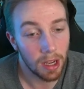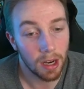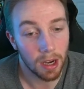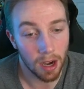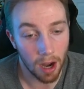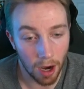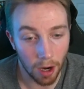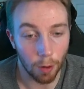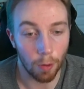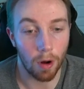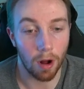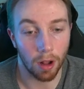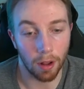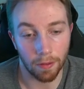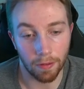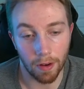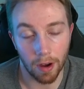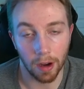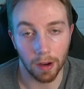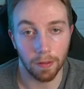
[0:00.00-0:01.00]
not
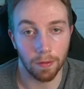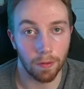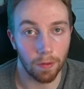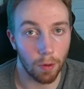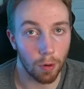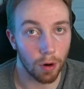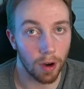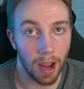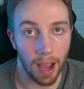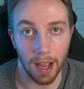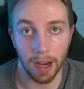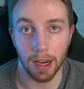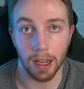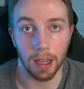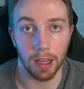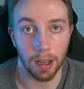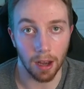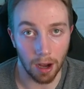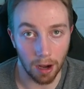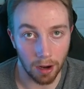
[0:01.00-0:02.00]
qualifying for
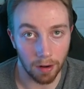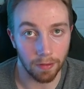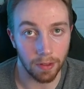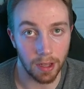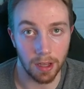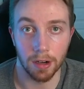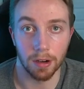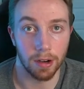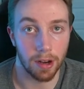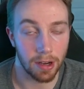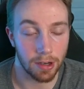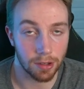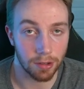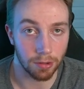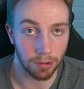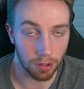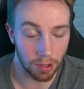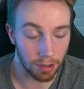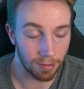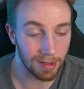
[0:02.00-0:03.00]
any of the international
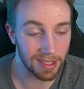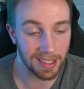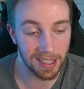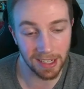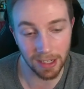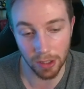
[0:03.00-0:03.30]
tournaments in